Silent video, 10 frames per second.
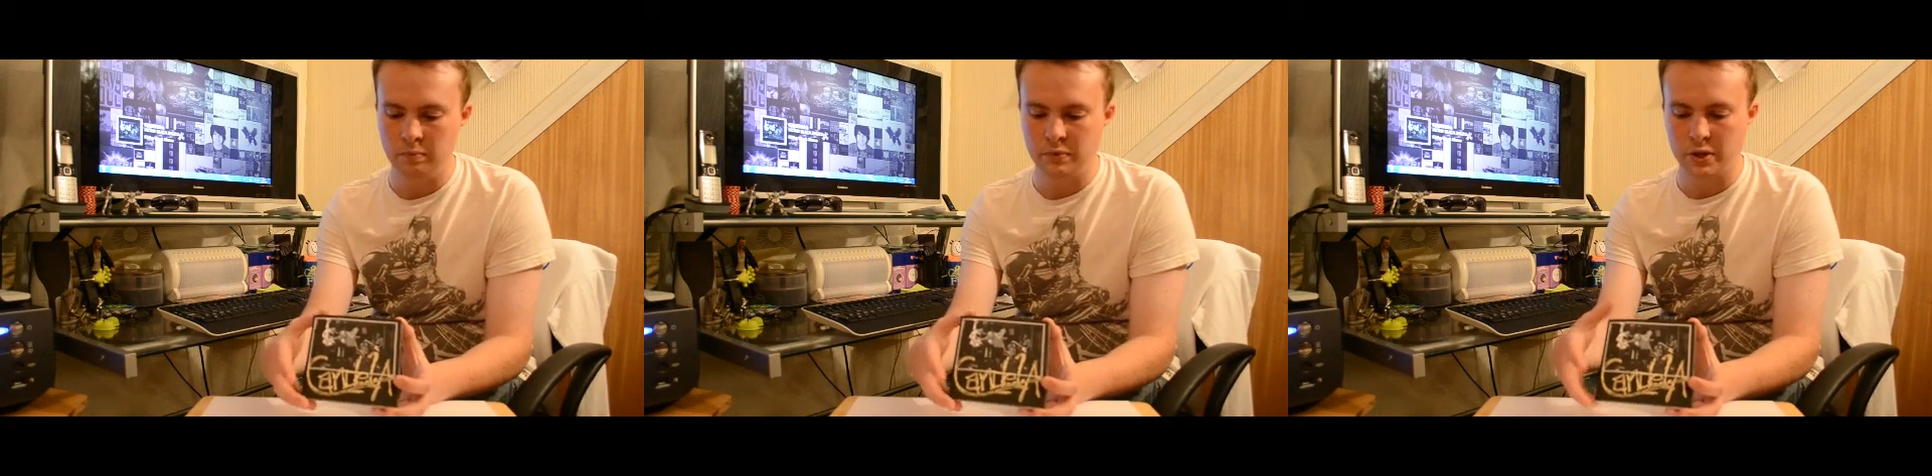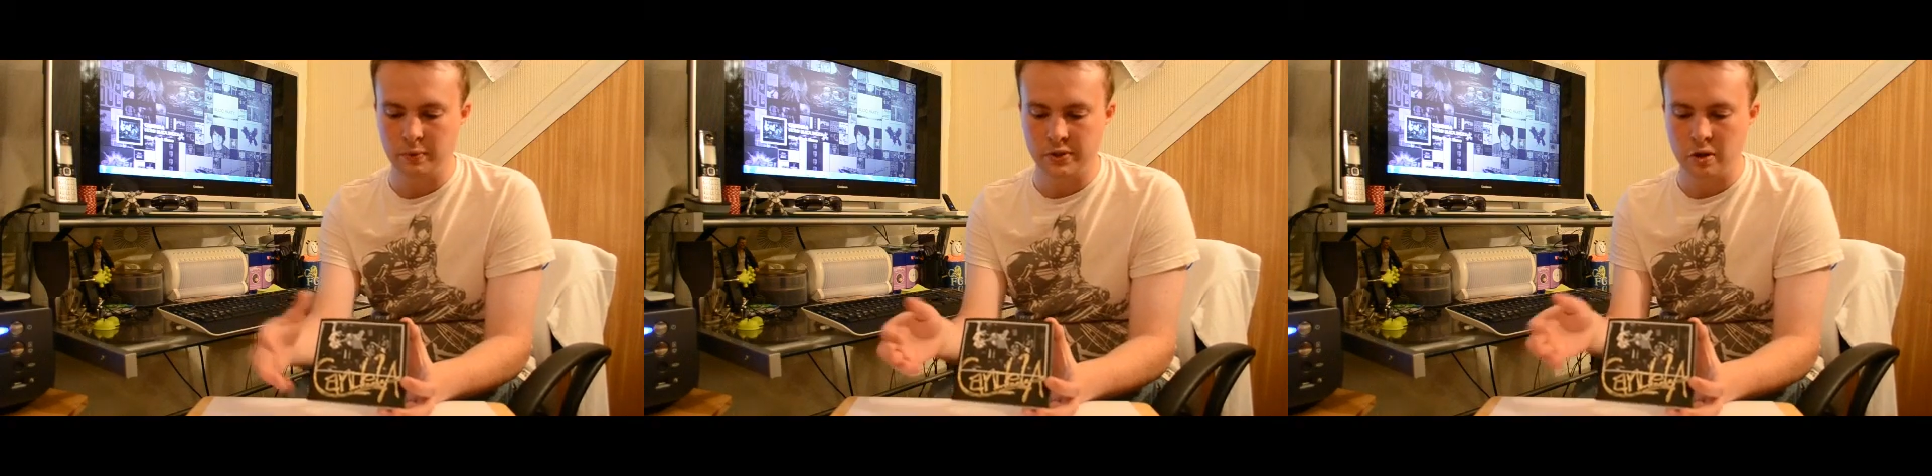
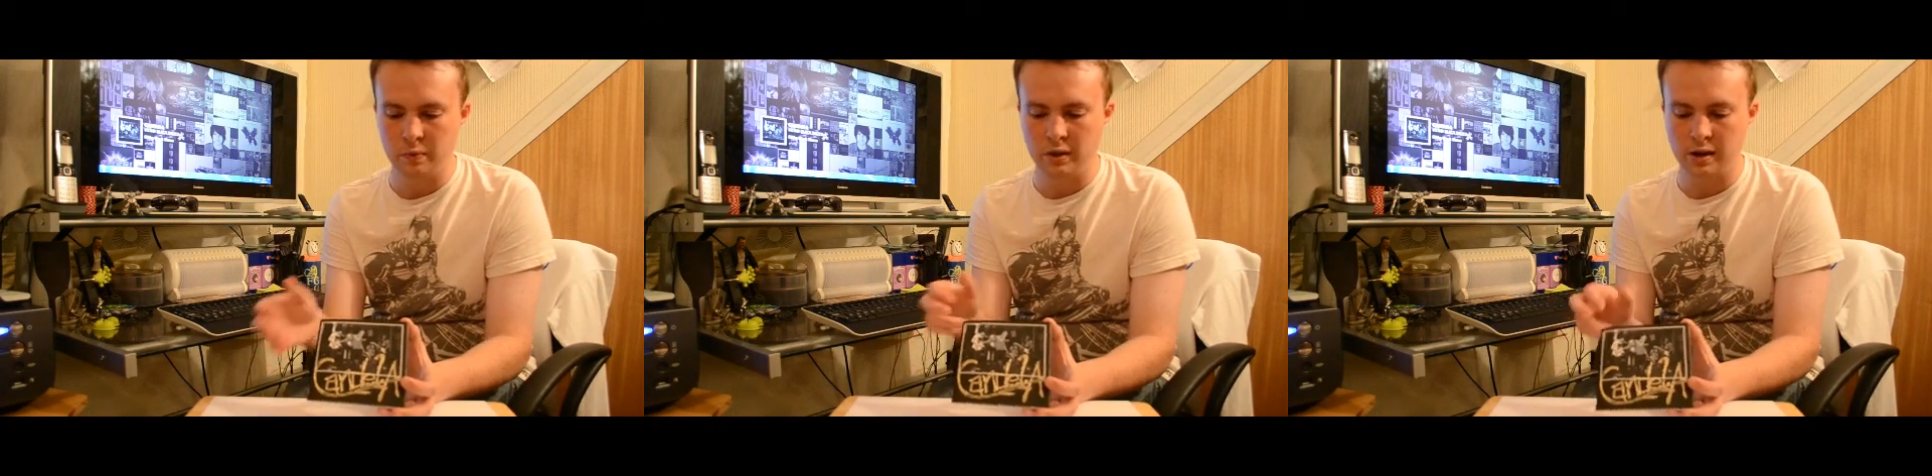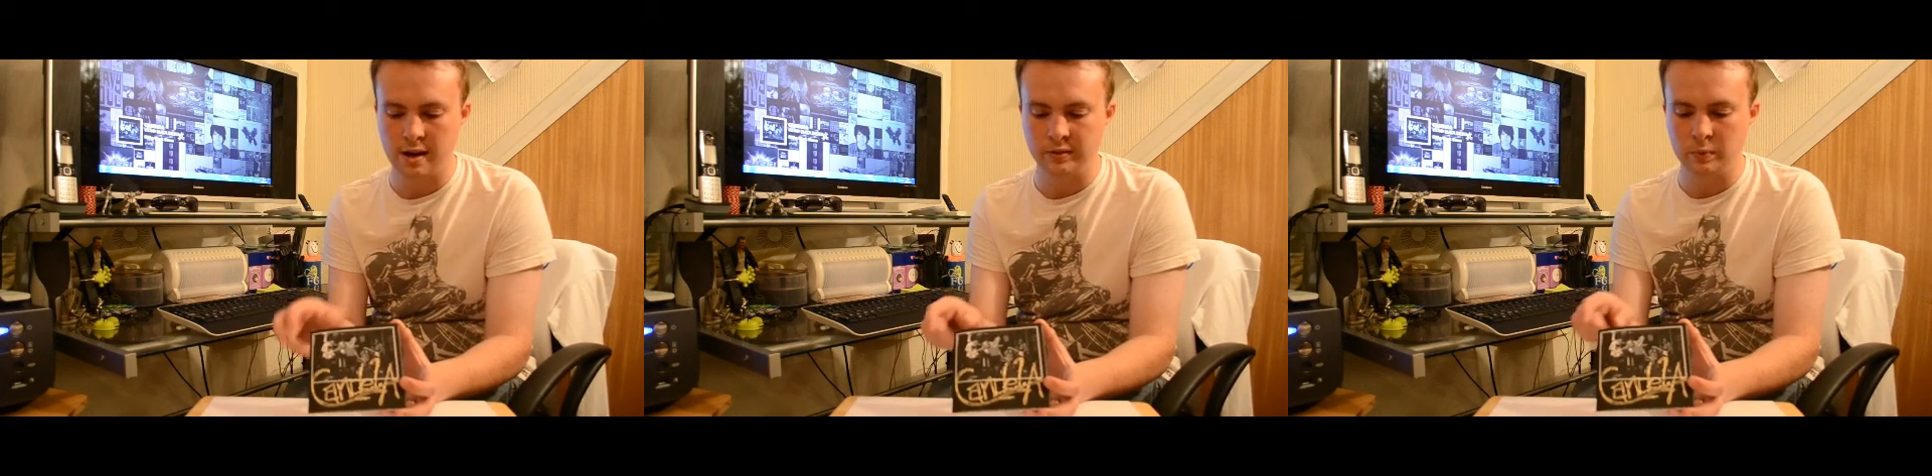So we start with the
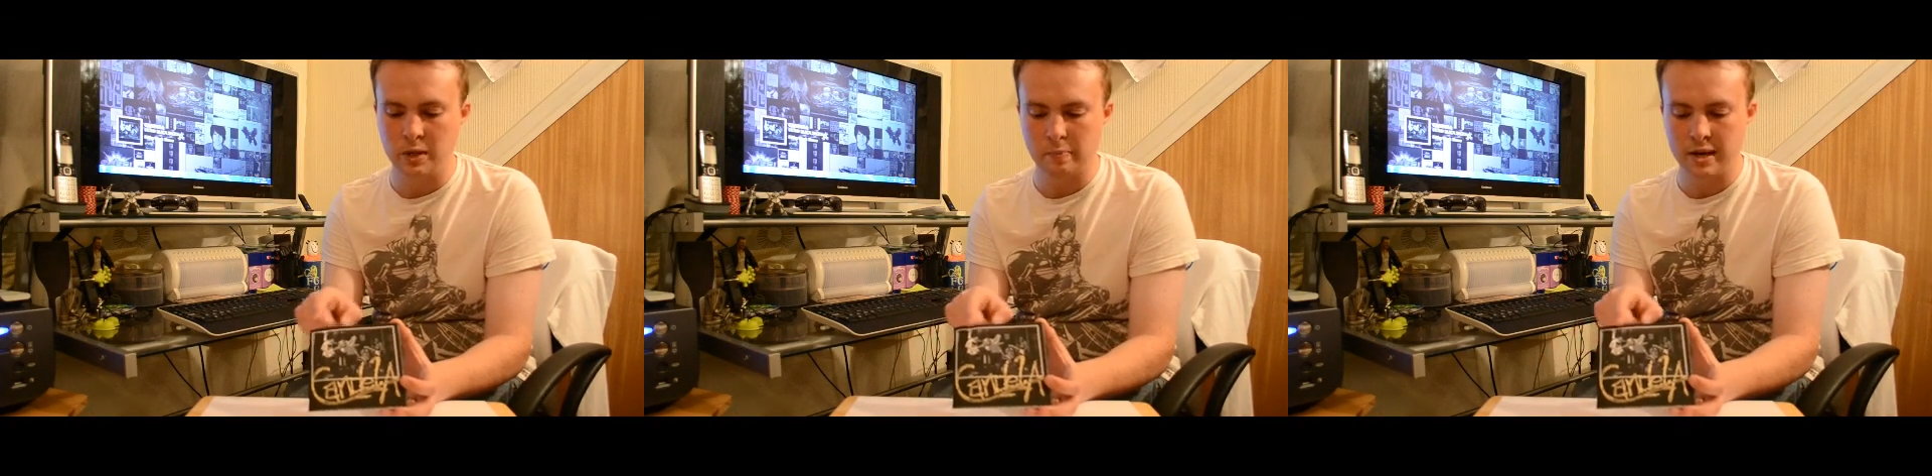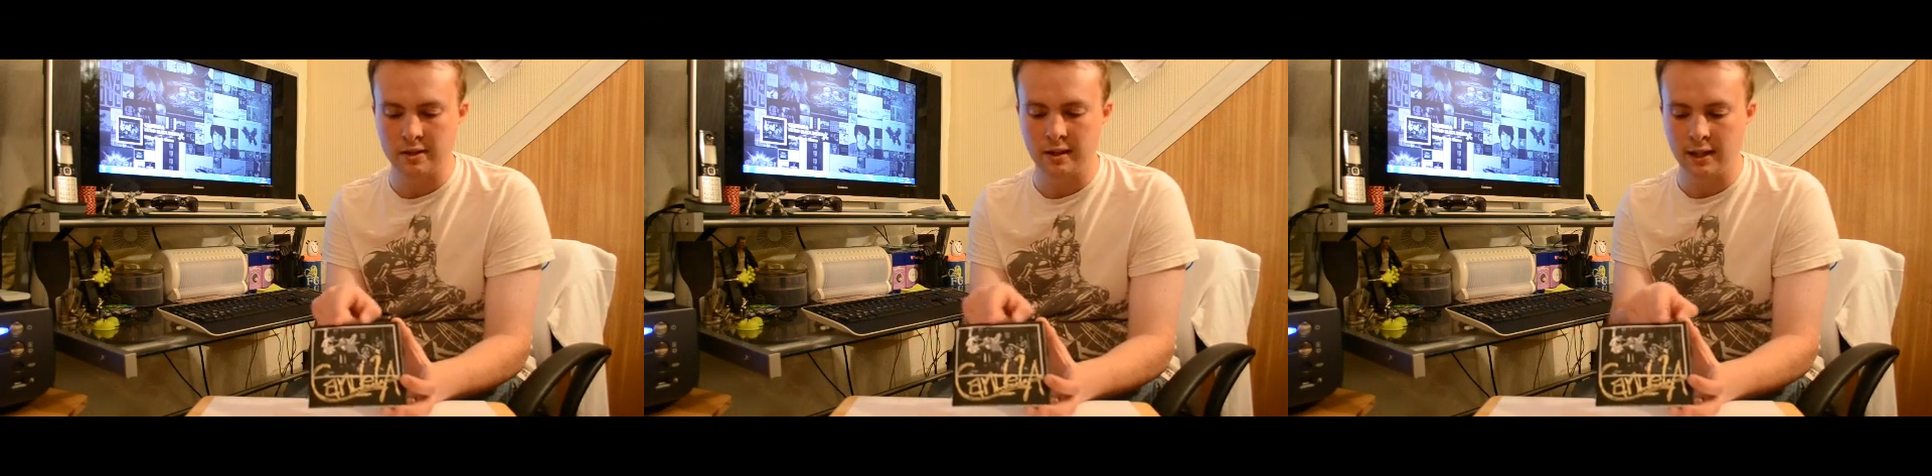cover, which
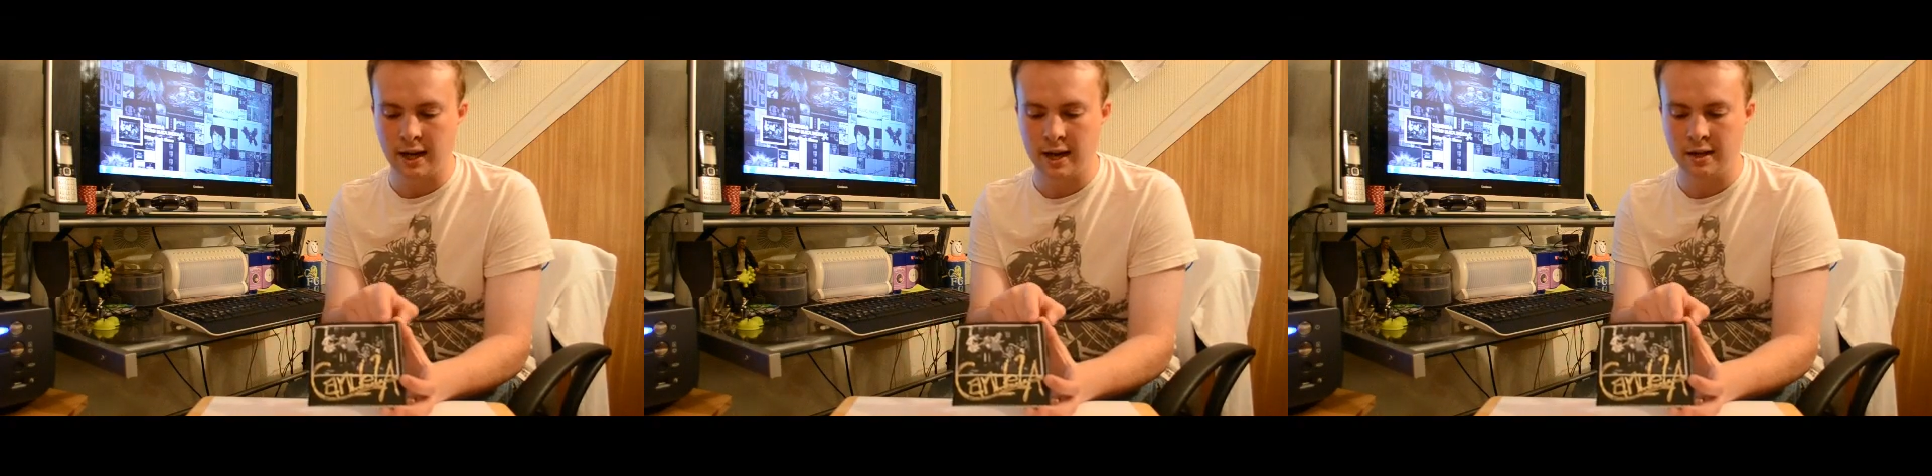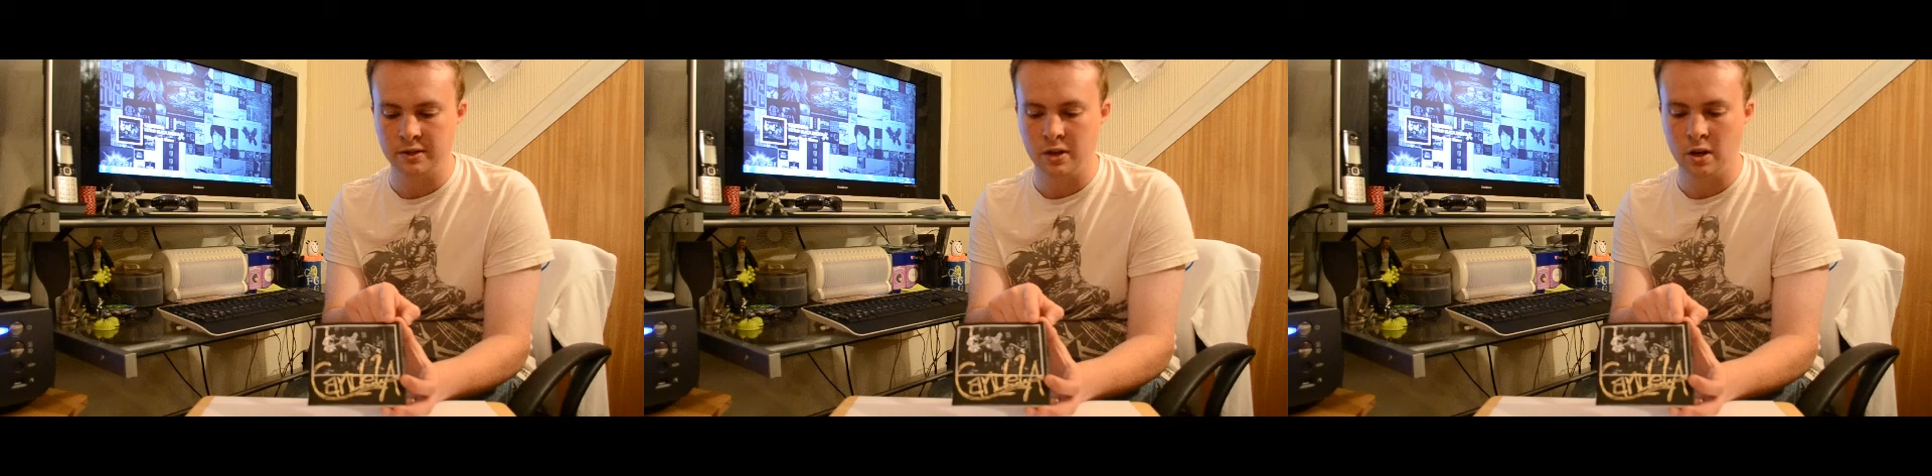basically
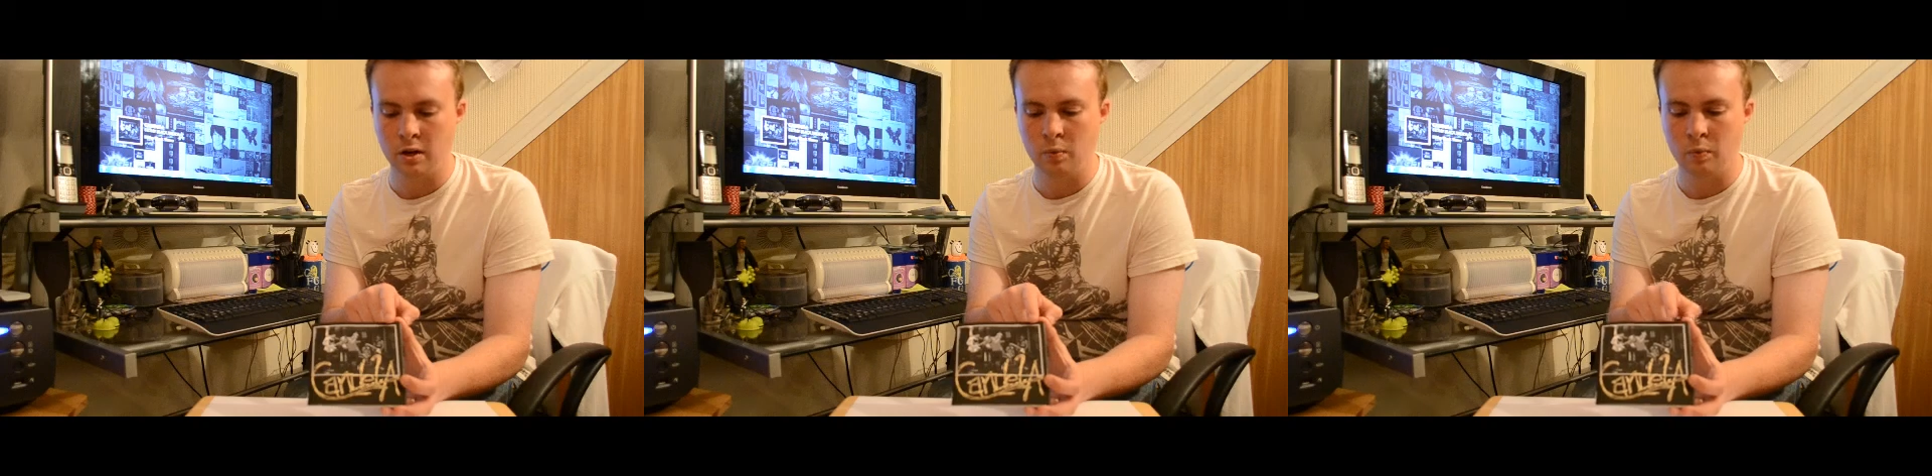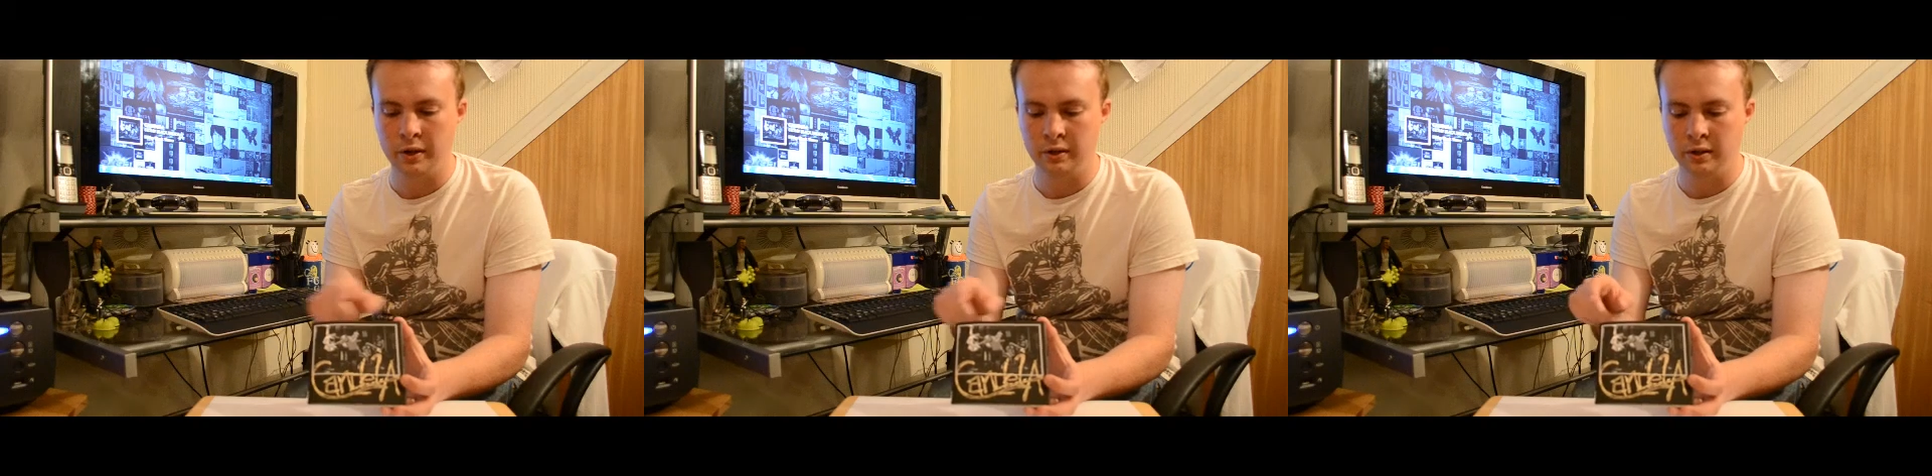has
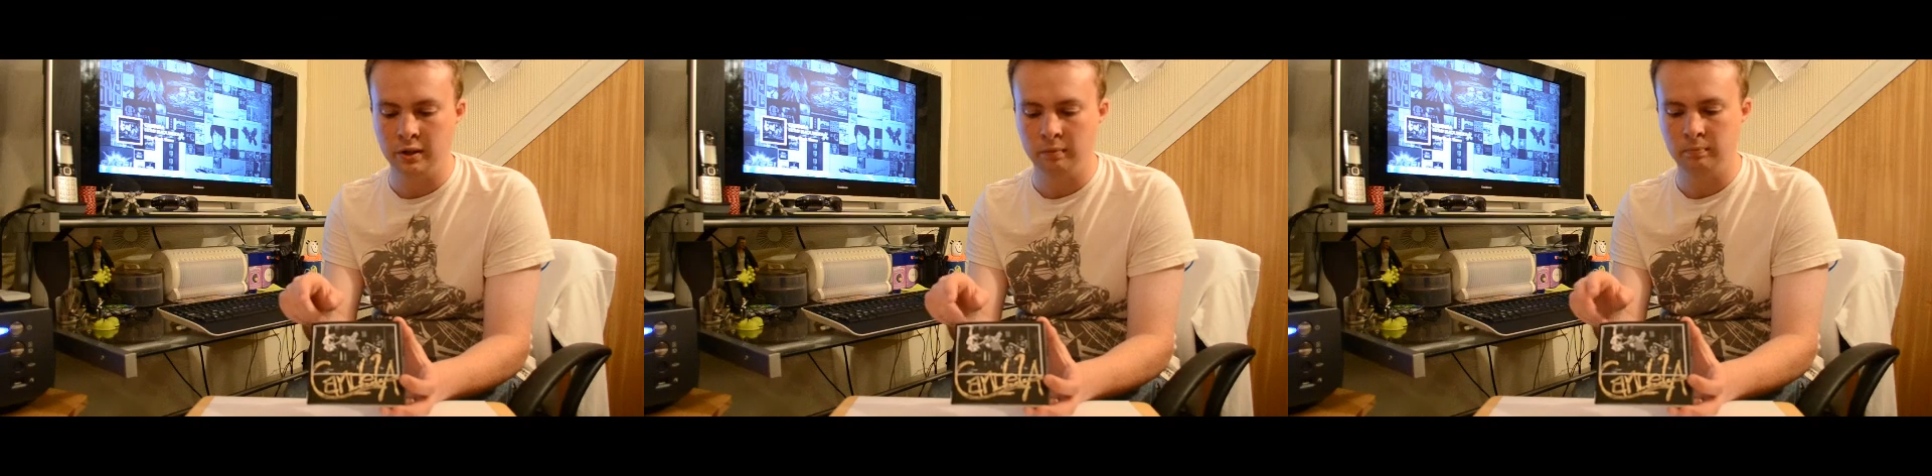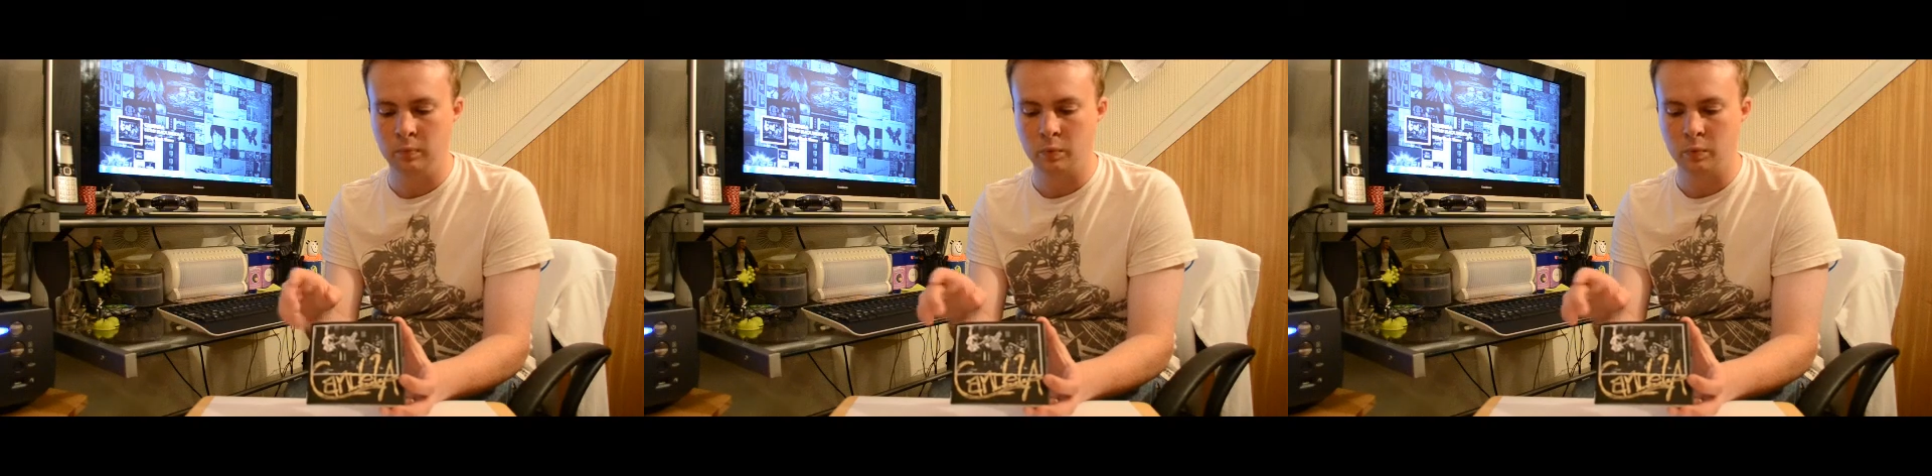one of the